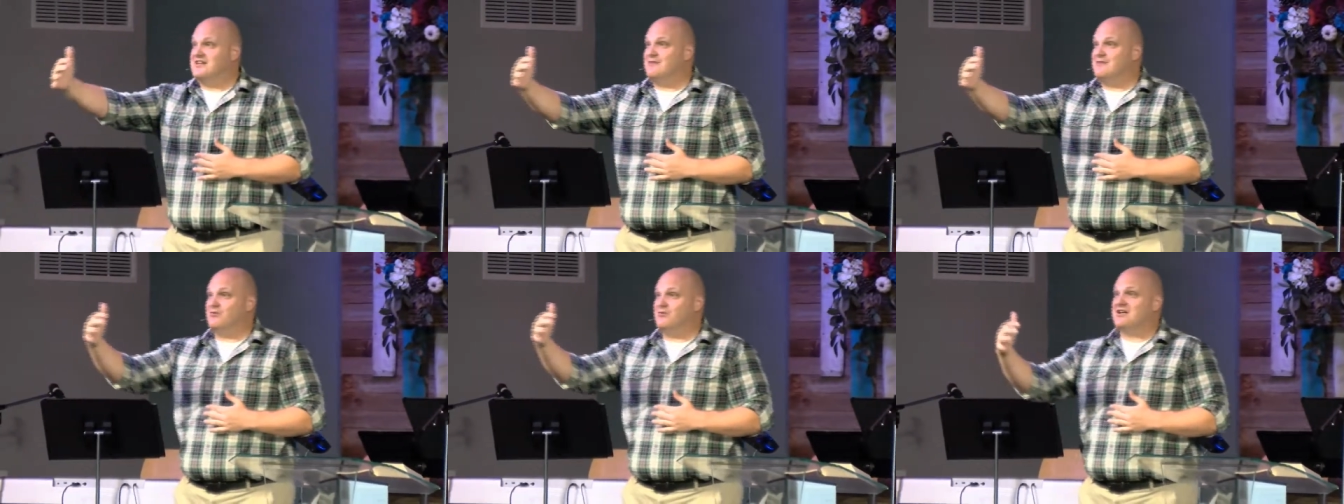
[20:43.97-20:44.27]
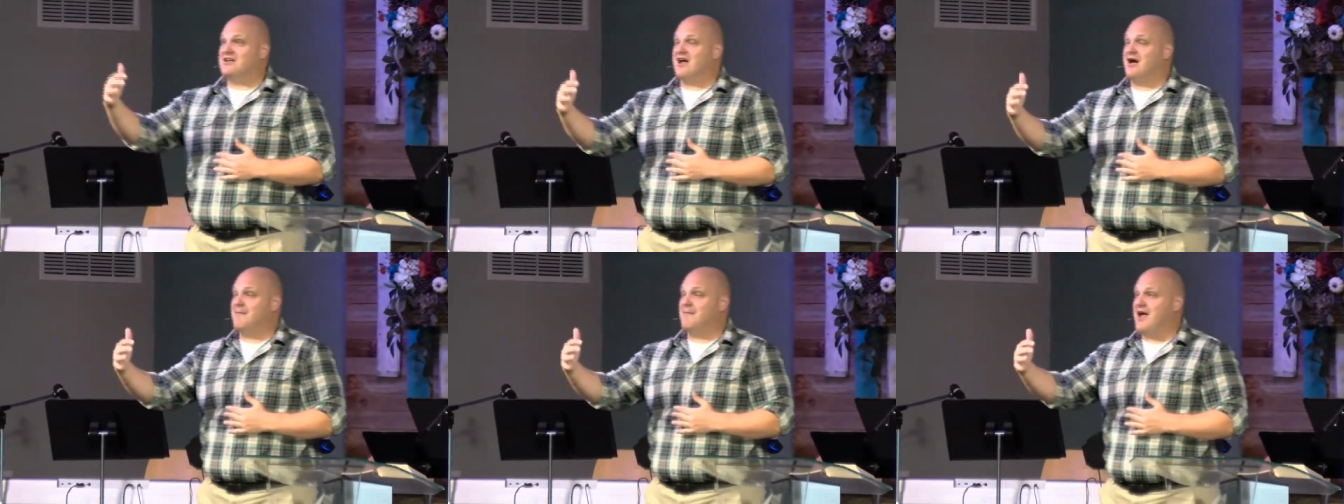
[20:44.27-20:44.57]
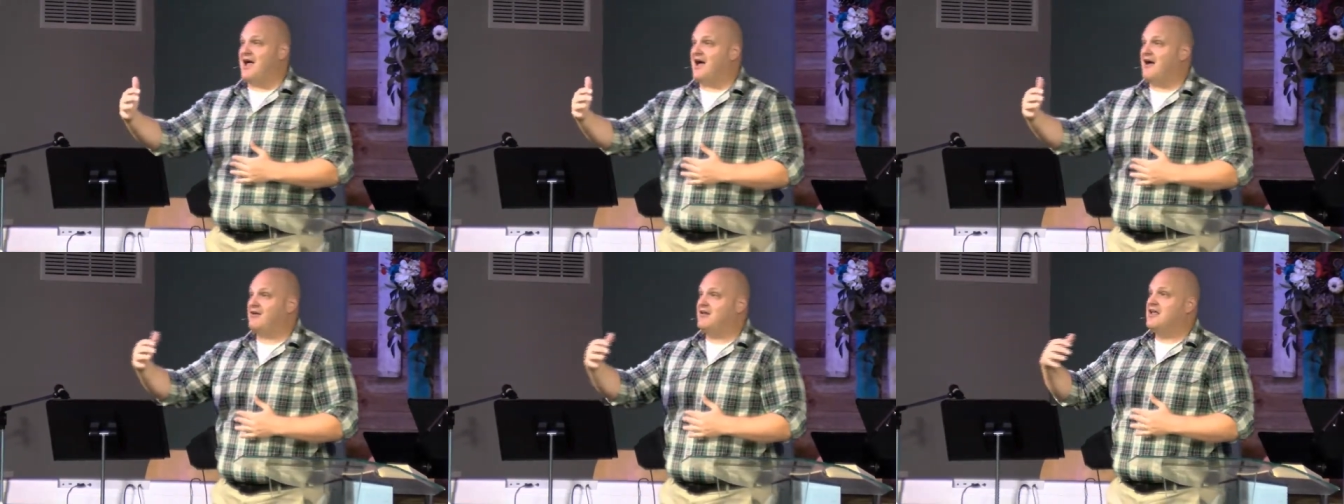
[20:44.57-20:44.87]
would come
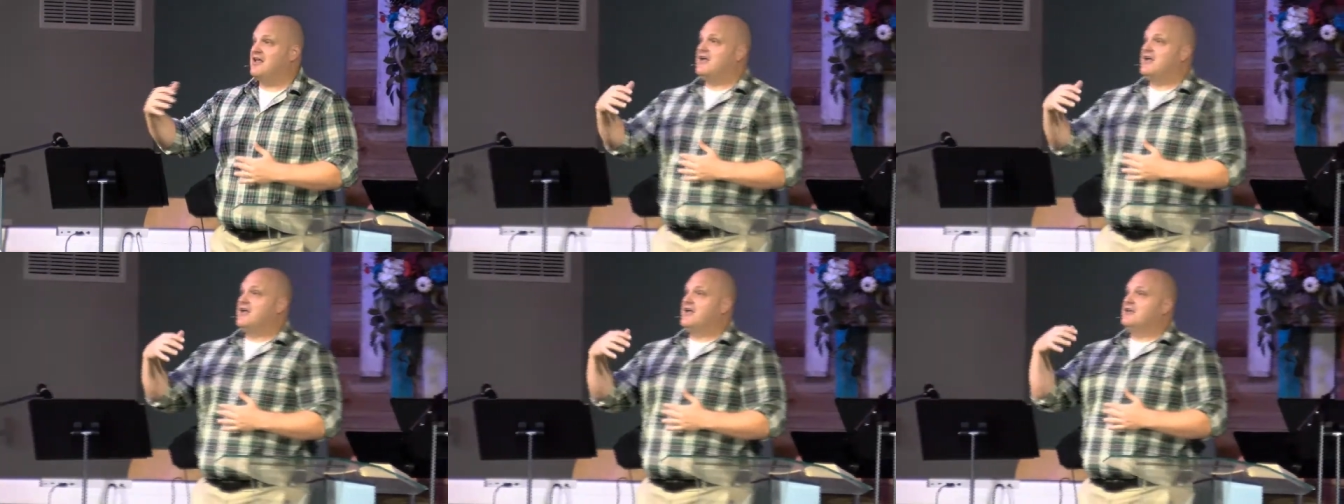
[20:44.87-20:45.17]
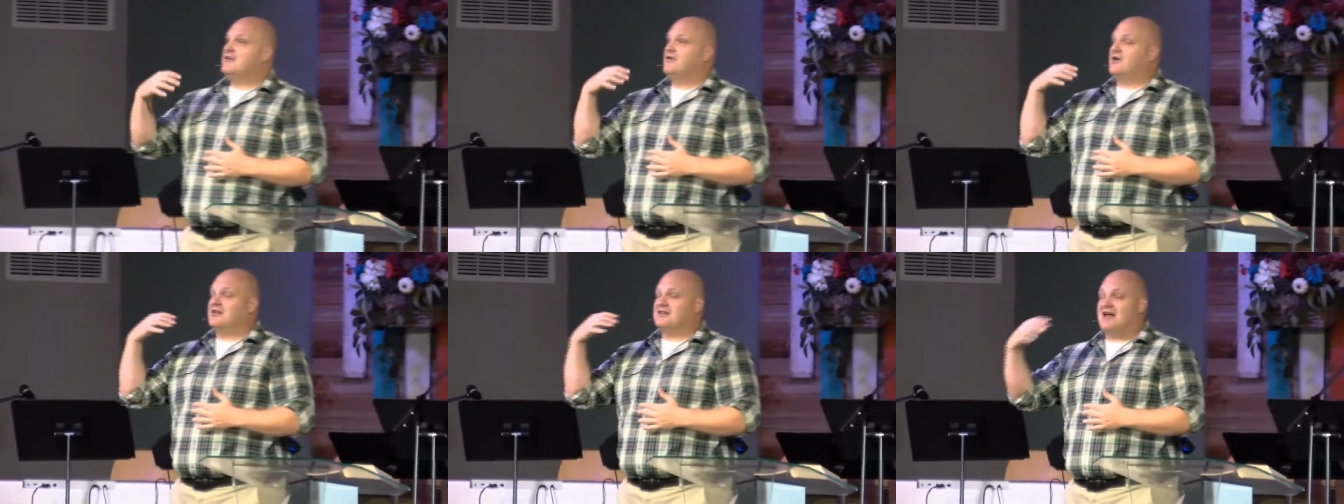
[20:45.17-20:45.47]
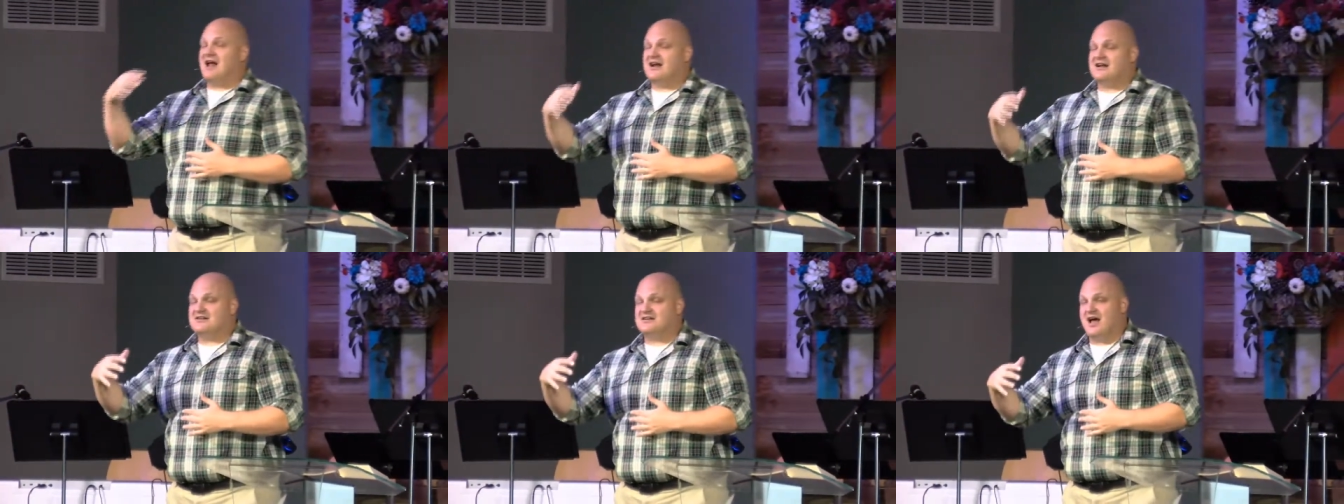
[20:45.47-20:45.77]
out, you know, a
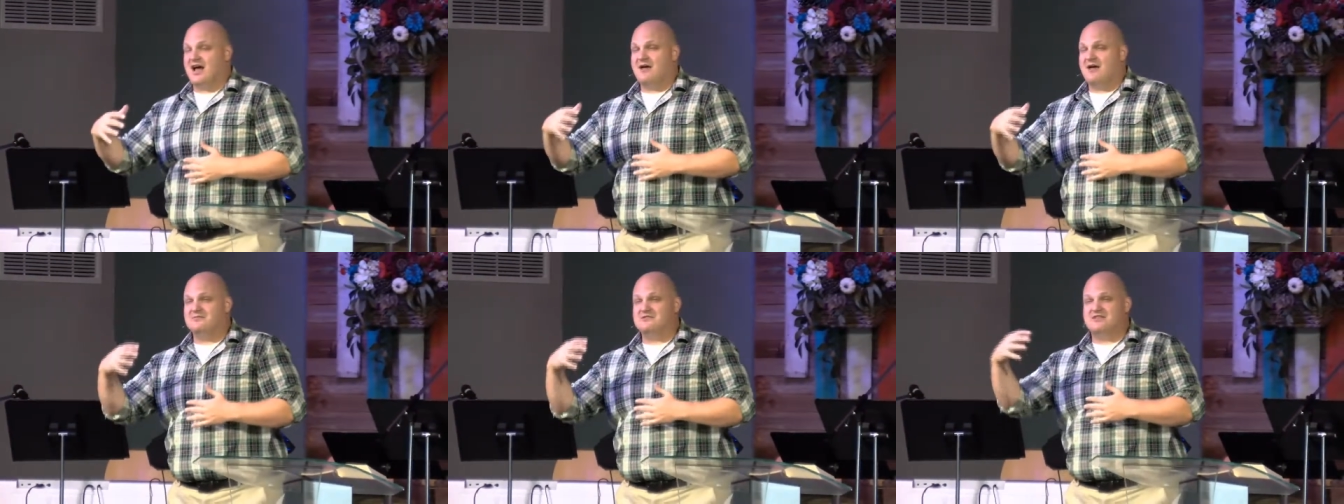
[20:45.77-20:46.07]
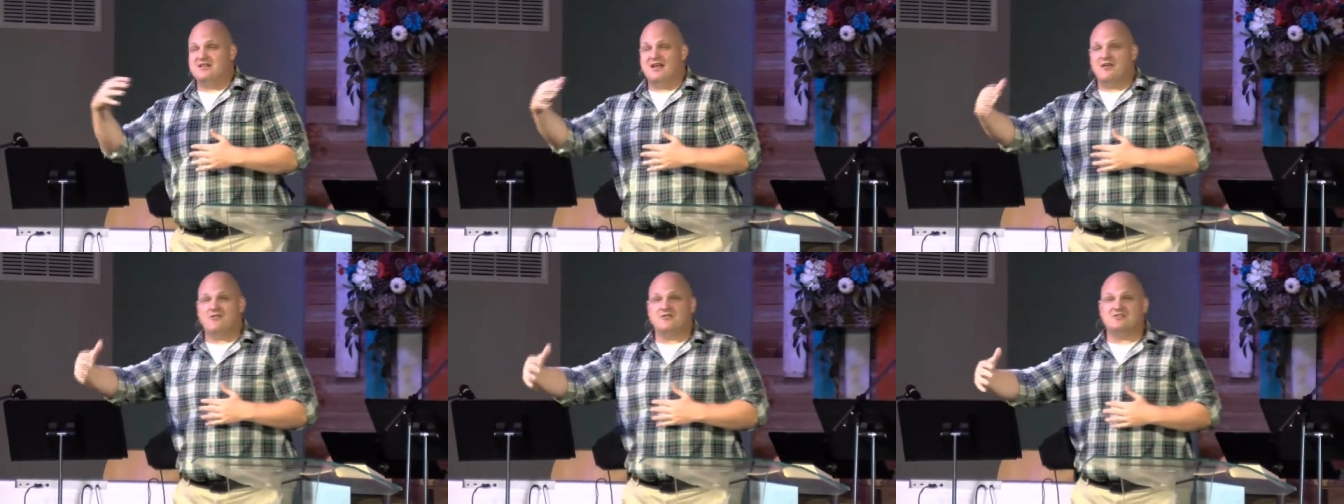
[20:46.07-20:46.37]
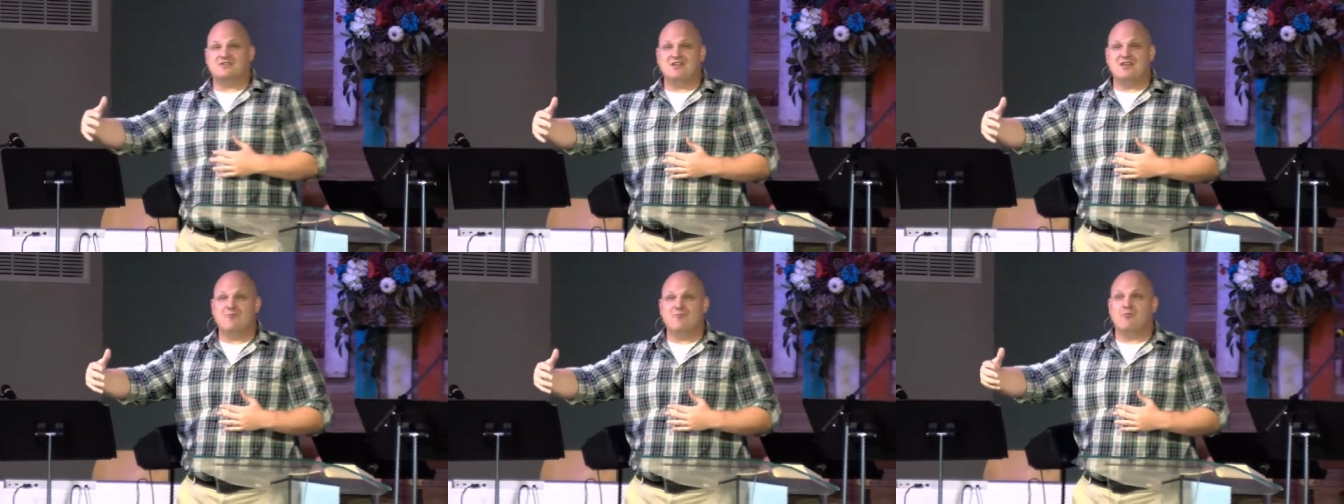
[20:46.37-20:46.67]
lot of times the other team